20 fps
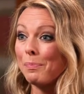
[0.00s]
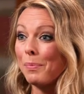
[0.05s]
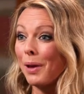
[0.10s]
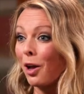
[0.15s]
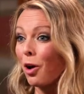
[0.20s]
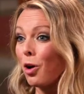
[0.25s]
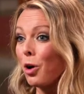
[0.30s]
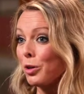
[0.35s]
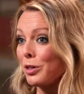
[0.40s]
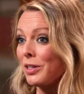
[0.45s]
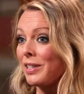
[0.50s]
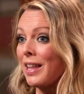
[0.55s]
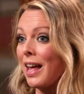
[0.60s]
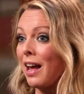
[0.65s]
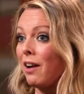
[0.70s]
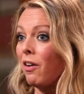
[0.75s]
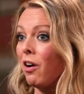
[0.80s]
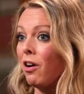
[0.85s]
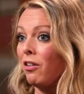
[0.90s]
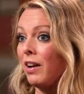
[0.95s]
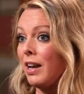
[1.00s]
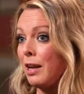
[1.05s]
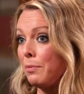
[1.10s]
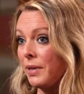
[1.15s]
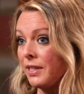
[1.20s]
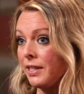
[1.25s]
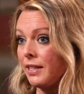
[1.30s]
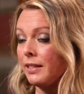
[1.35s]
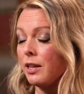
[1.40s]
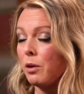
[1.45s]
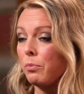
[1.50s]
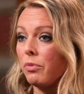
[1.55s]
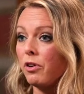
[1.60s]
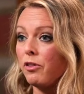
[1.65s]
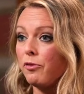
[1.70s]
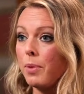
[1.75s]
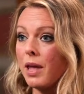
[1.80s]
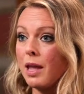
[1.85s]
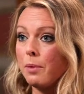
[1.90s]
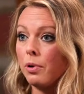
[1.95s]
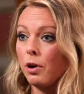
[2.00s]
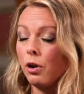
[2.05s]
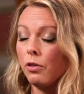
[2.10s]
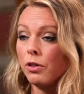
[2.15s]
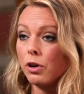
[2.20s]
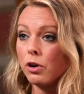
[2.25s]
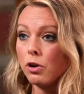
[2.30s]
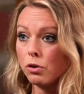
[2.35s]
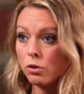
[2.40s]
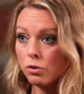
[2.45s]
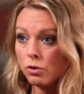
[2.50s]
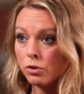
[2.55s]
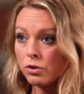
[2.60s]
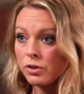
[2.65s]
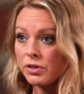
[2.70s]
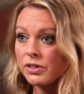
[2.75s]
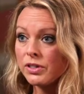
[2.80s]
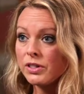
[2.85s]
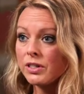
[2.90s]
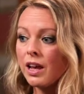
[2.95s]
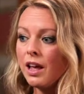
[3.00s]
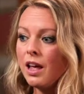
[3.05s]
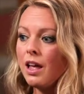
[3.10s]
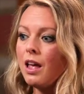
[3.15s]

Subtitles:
because there are a limited number of people on the course